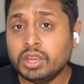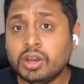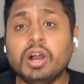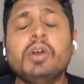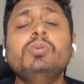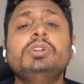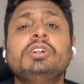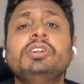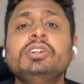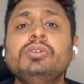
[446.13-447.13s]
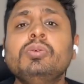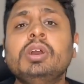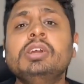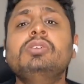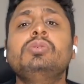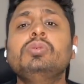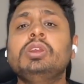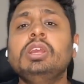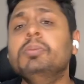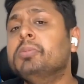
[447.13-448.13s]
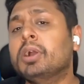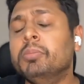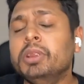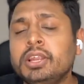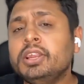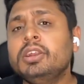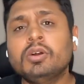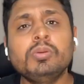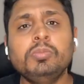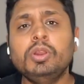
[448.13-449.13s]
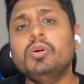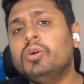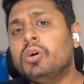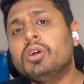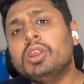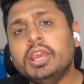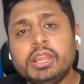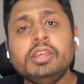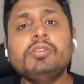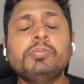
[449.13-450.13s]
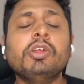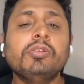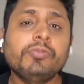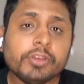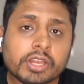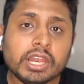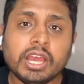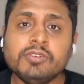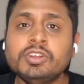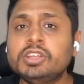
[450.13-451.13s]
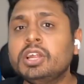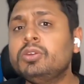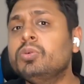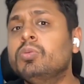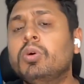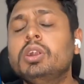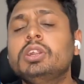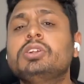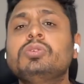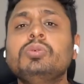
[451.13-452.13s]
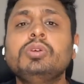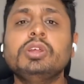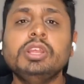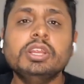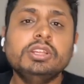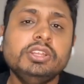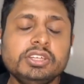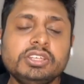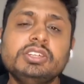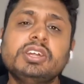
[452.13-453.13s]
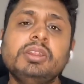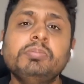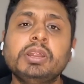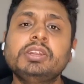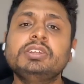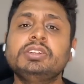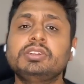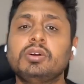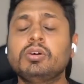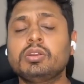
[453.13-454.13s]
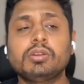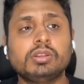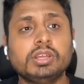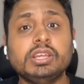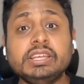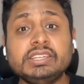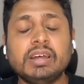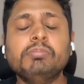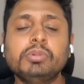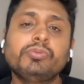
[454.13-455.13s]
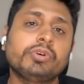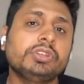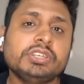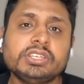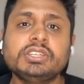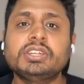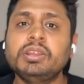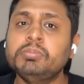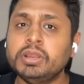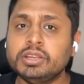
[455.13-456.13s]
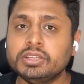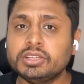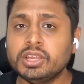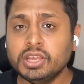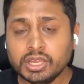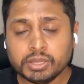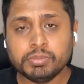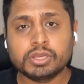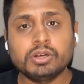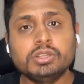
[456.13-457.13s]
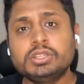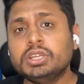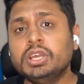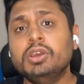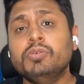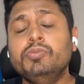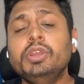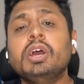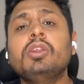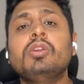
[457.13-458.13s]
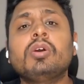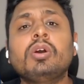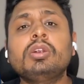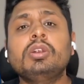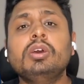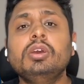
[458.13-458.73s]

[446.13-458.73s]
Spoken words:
Now, I would suggest you guys to keep commenting down below on any specific language that you want us to create these design patterns, or the example for these design patterns, because we are not